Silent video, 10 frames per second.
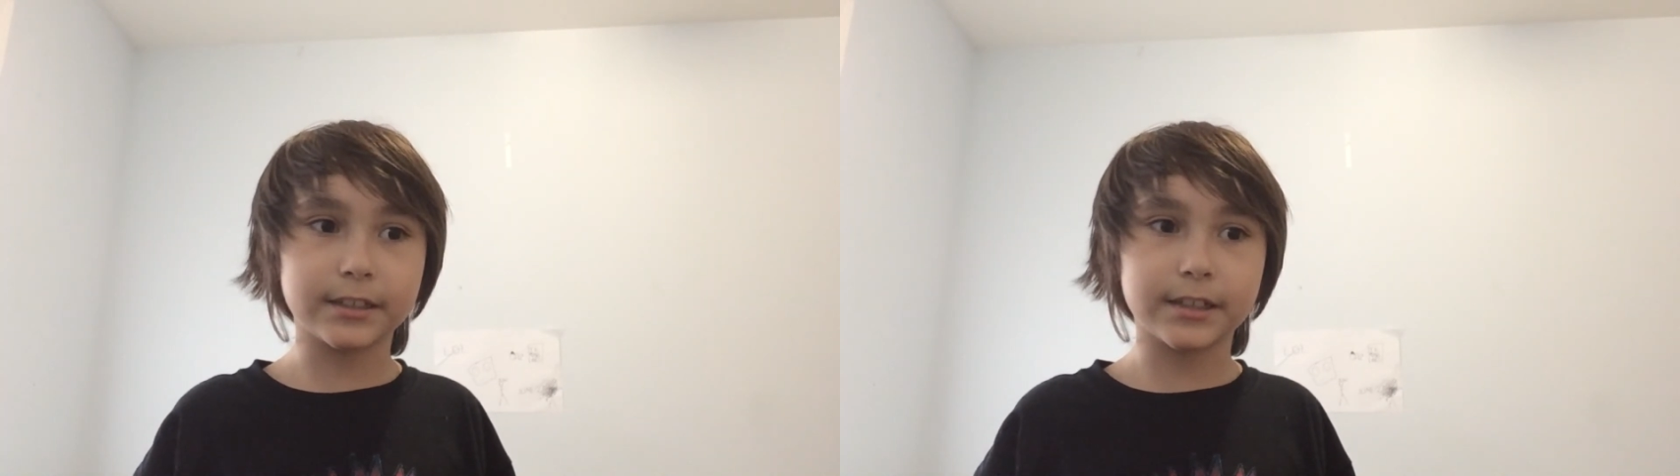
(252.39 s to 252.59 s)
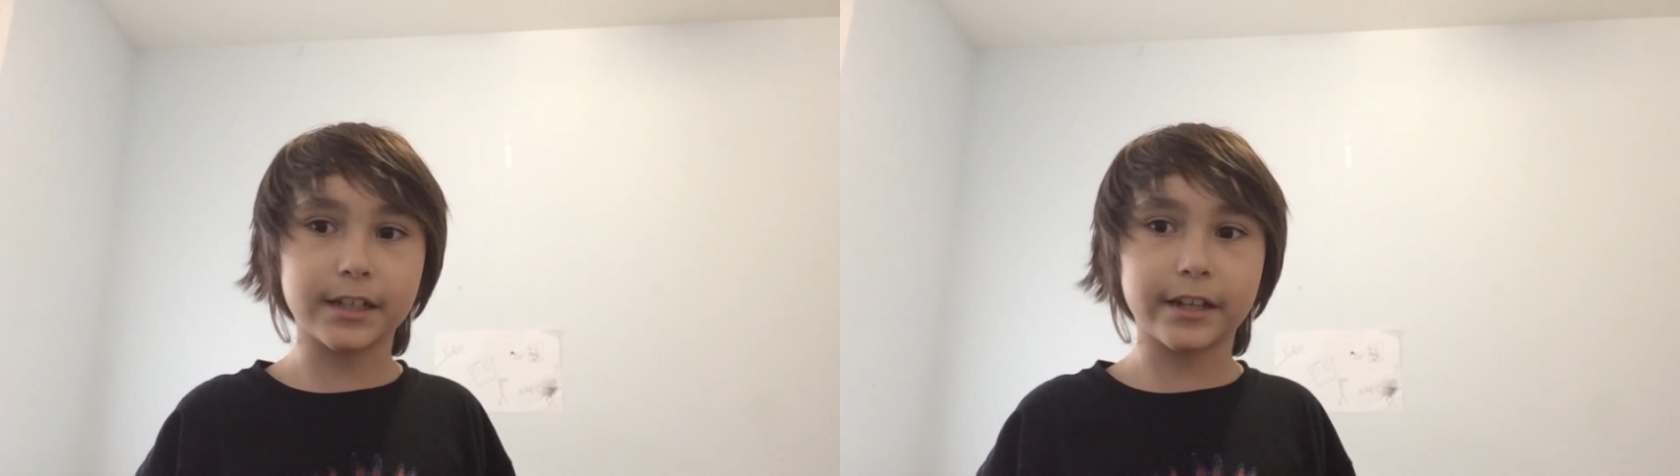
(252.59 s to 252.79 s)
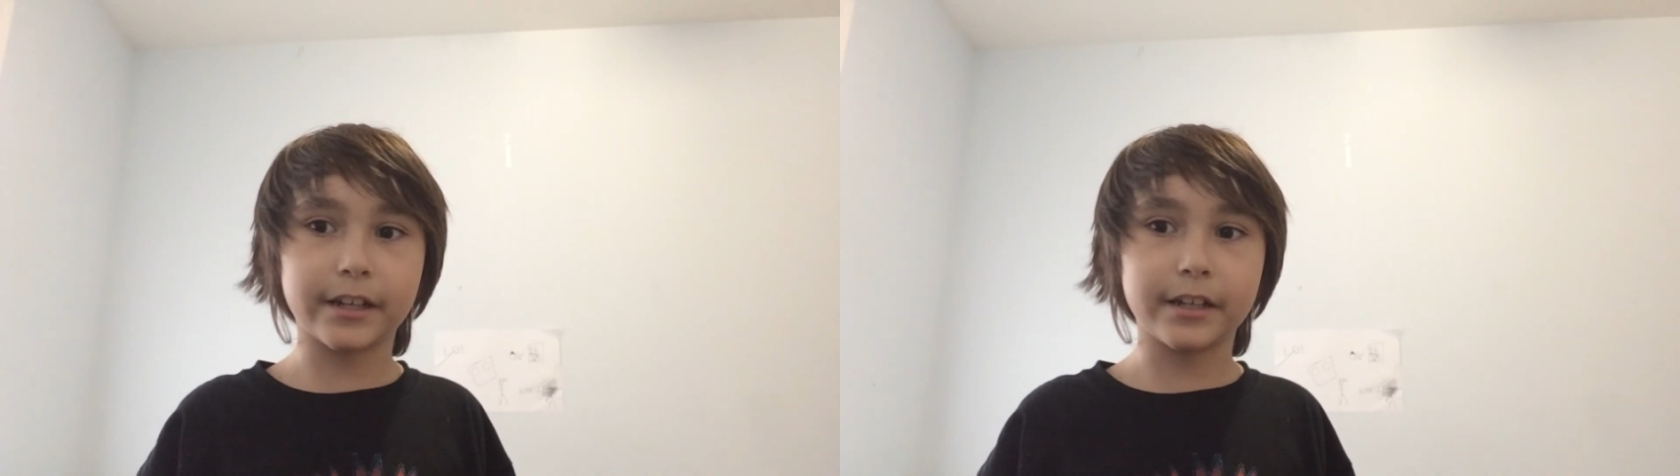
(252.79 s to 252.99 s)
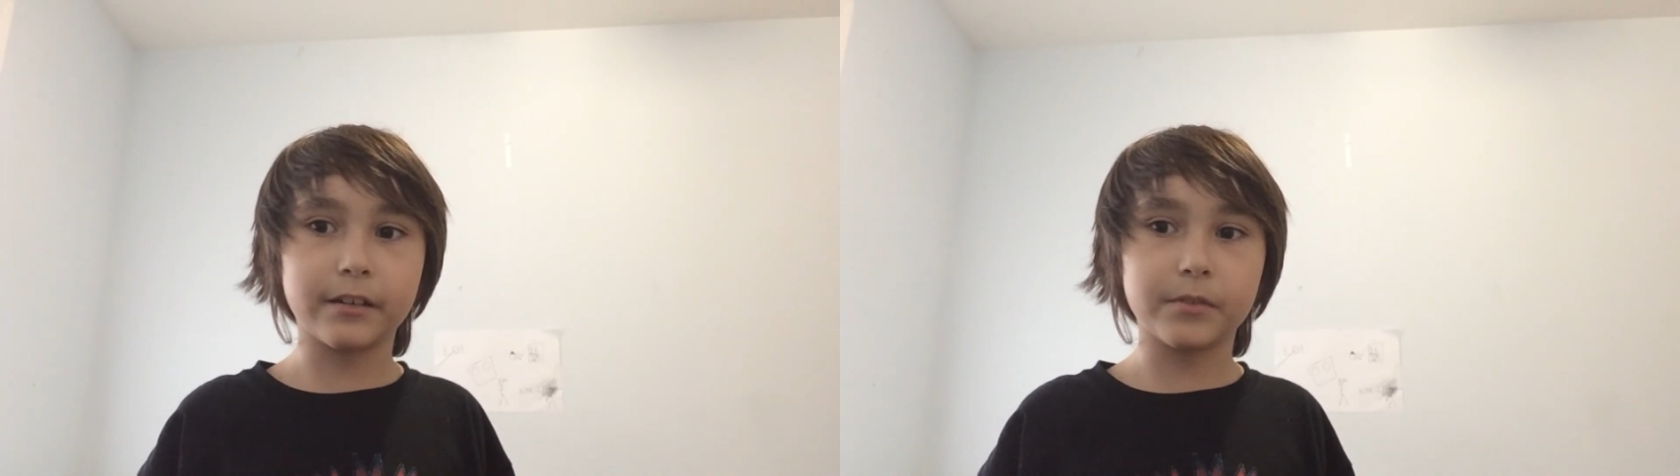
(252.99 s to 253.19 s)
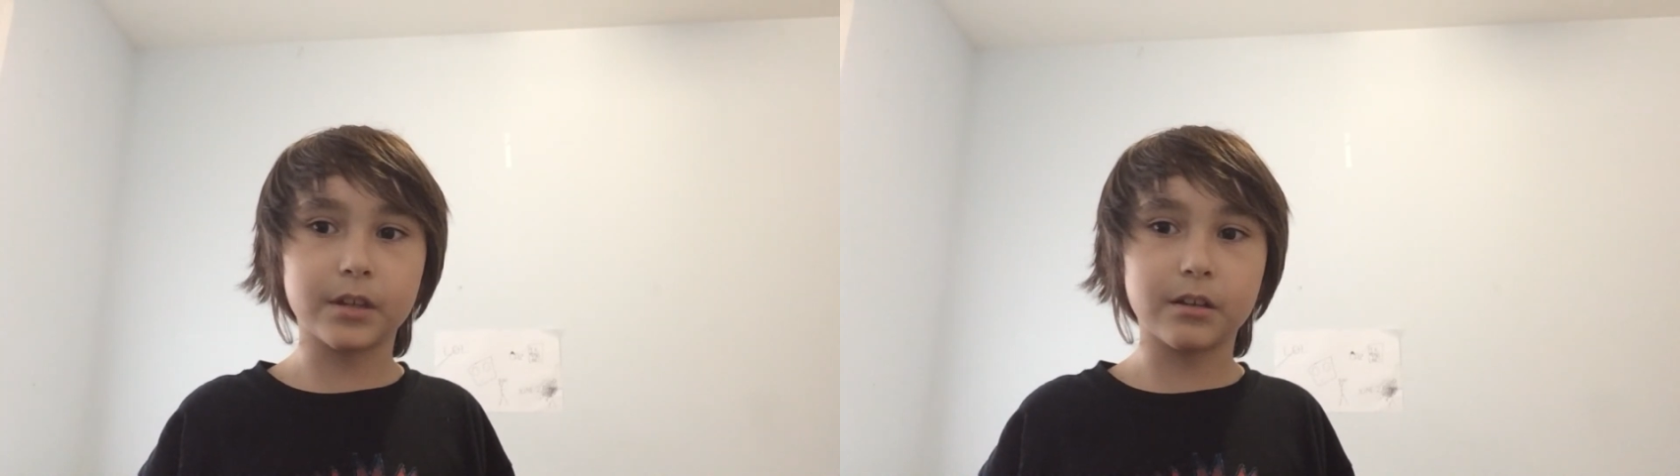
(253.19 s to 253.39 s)
Get any
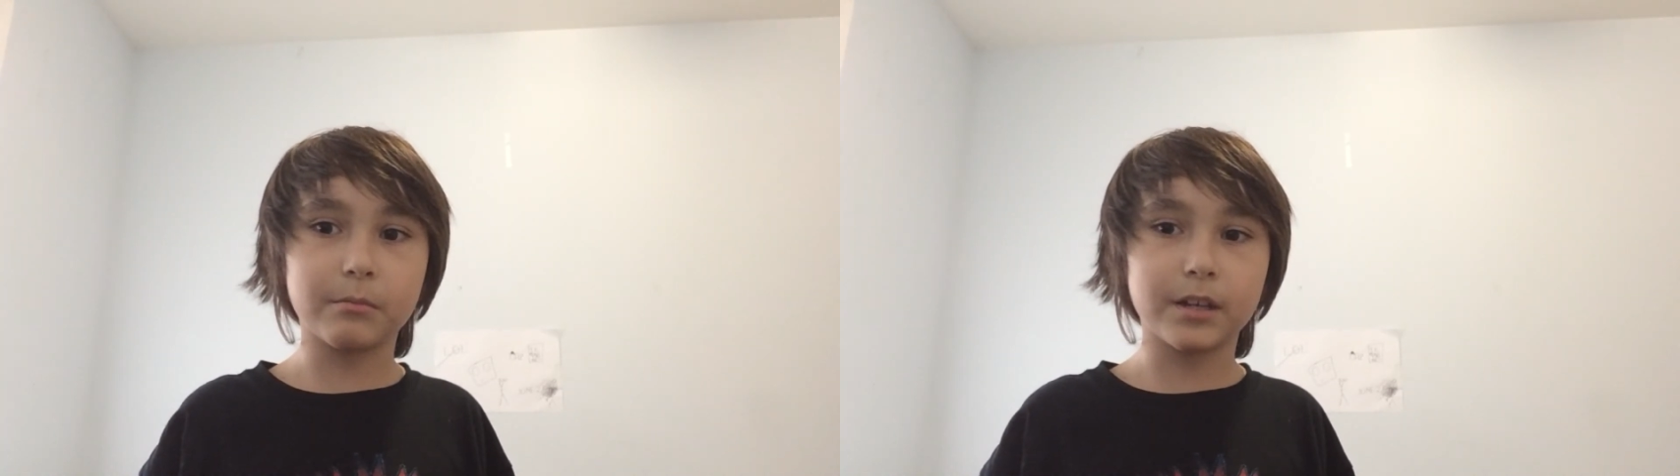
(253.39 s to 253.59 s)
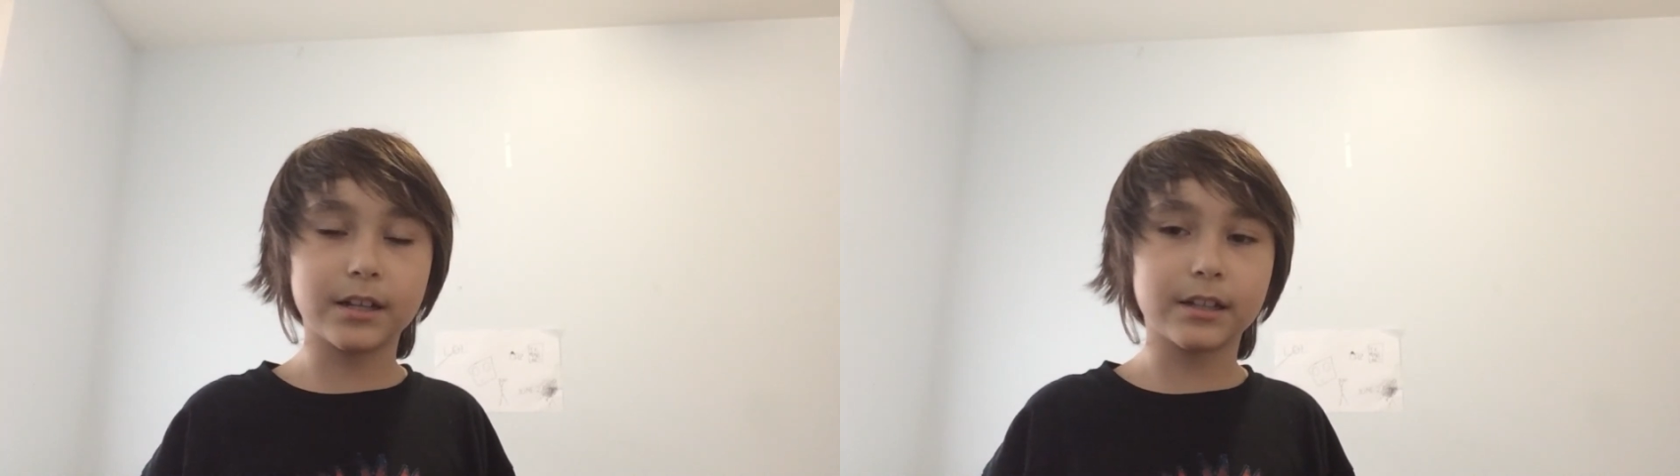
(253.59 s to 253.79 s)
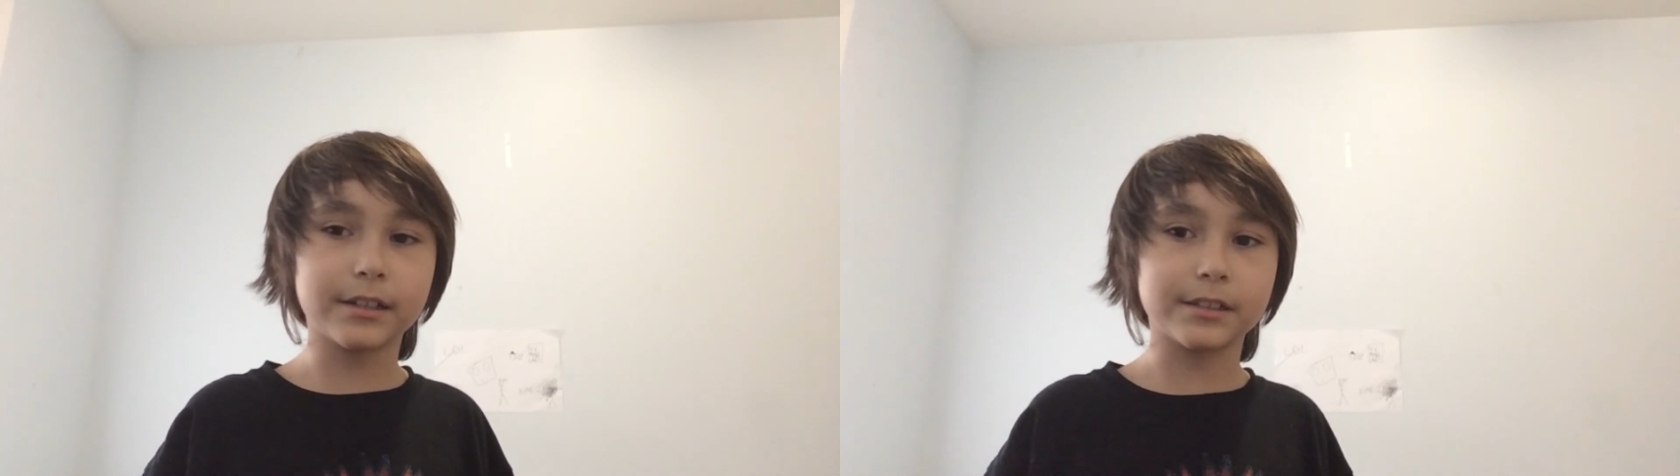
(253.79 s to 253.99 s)
of them. I